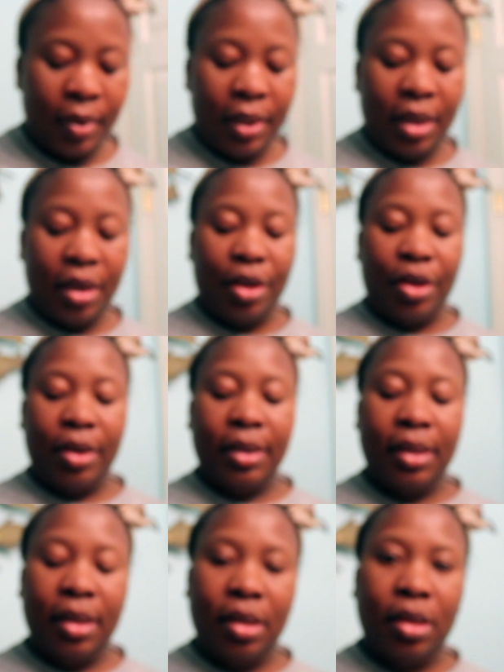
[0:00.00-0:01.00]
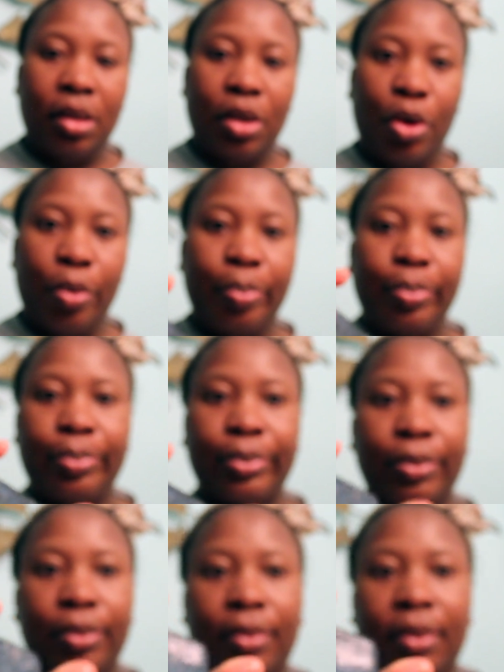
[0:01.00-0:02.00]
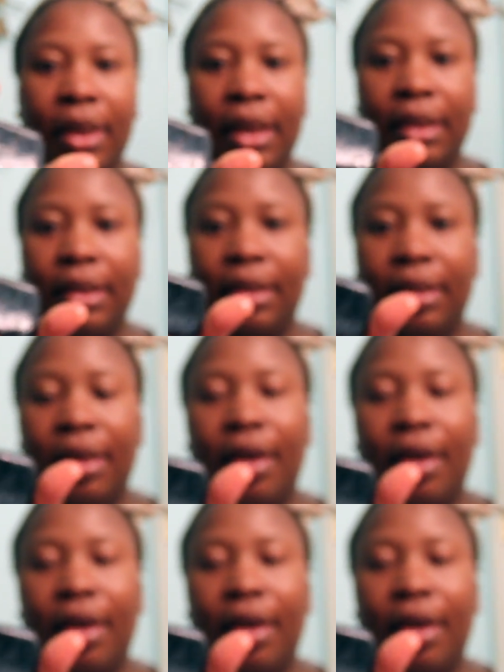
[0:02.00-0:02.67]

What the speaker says: gonna use the soap. It's